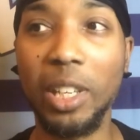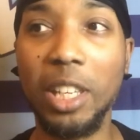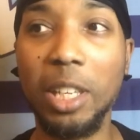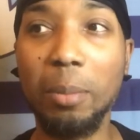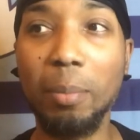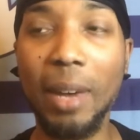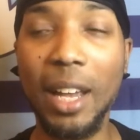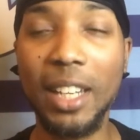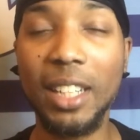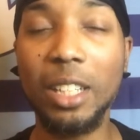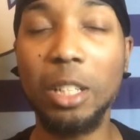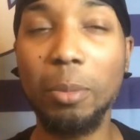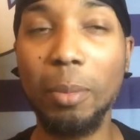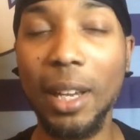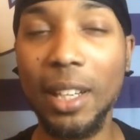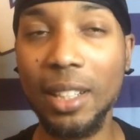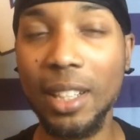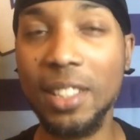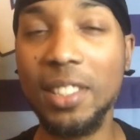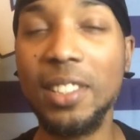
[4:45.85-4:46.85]
You might
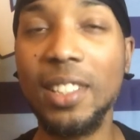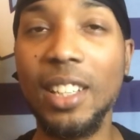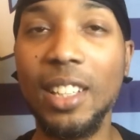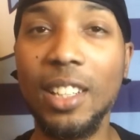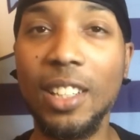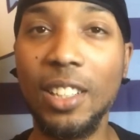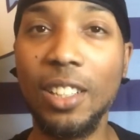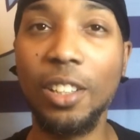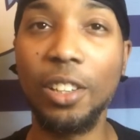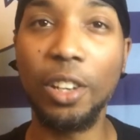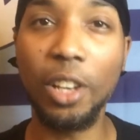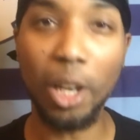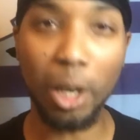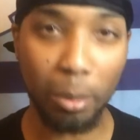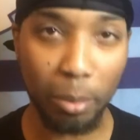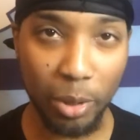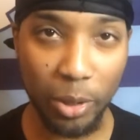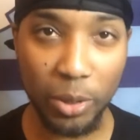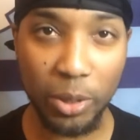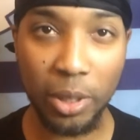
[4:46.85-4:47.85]
not see it in the
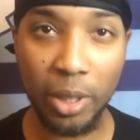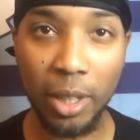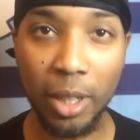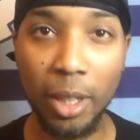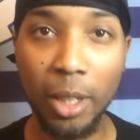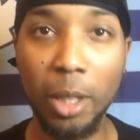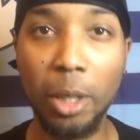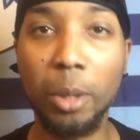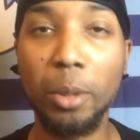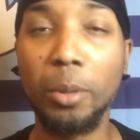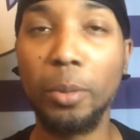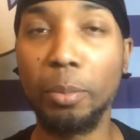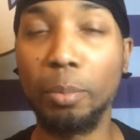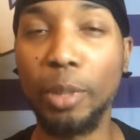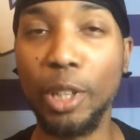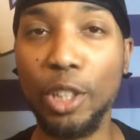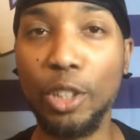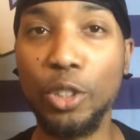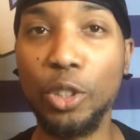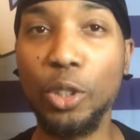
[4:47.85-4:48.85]
numbers,
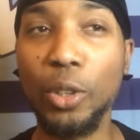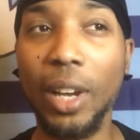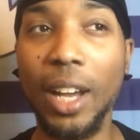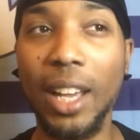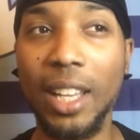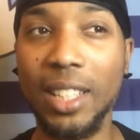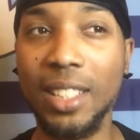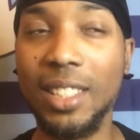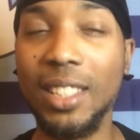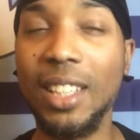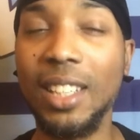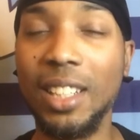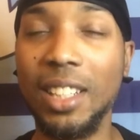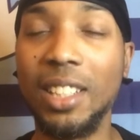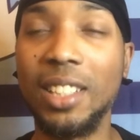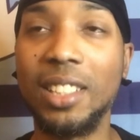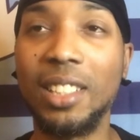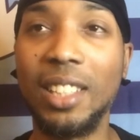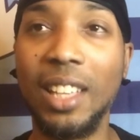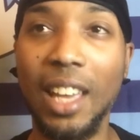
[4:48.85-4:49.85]
but I can see it in
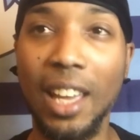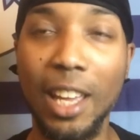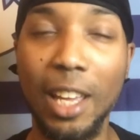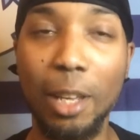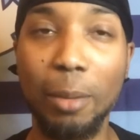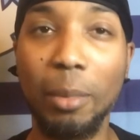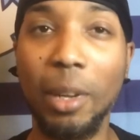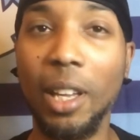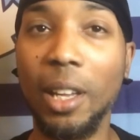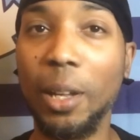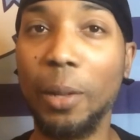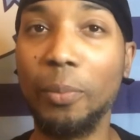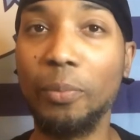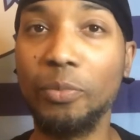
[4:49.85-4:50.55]
his game, man.